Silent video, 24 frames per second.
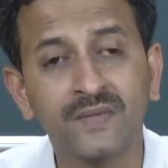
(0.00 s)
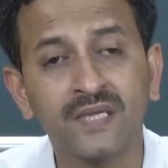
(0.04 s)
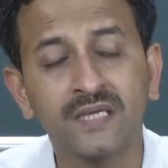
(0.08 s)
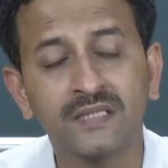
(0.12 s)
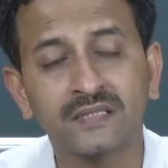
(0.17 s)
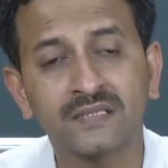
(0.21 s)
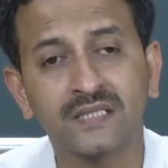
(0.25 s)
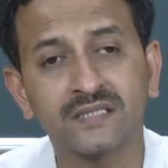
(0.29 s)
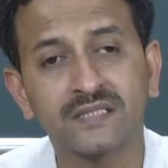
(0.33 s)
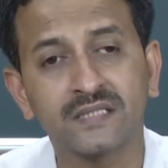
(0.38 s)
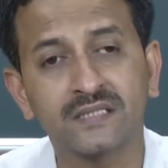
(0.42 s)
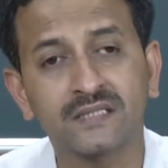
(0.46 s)

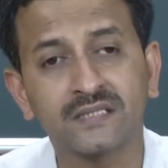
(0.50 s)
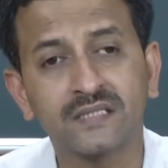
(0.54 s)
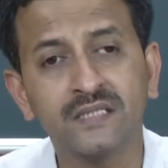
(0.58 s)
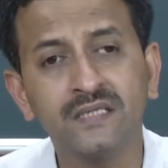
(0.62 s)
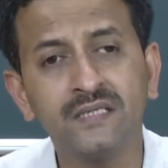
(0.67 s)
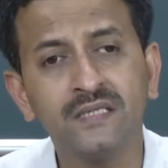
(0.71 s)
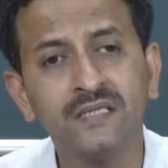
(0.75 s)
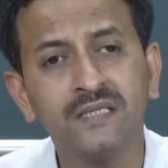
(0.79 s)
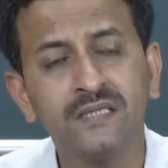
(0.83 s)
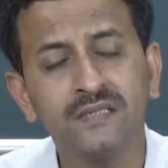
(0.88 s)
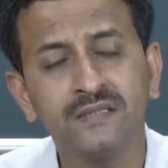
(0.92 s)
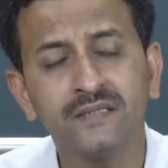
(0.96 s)
suggested
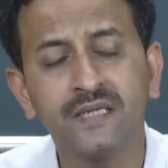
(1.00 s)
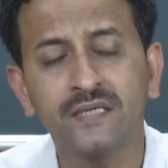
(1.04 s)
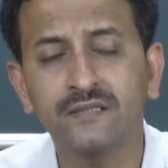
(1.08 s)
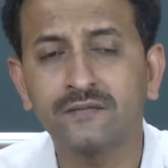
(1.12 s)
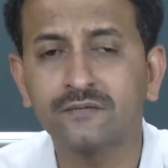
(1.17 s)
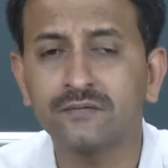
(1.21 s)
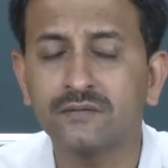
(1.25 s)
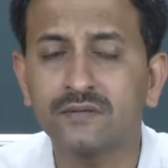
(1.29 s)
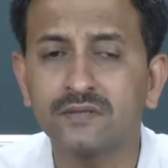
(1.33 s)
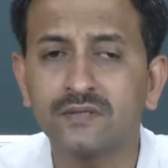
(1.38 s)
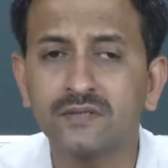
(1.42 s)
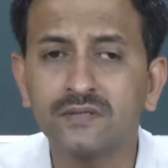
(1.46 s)
that,
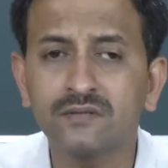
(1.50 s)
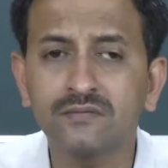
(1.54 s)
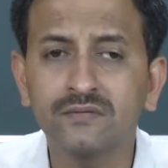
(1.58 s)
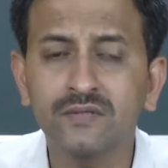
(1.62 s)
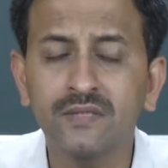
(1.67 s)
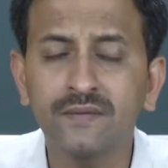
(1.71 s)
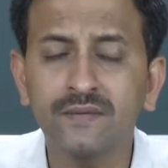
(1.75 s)
you see,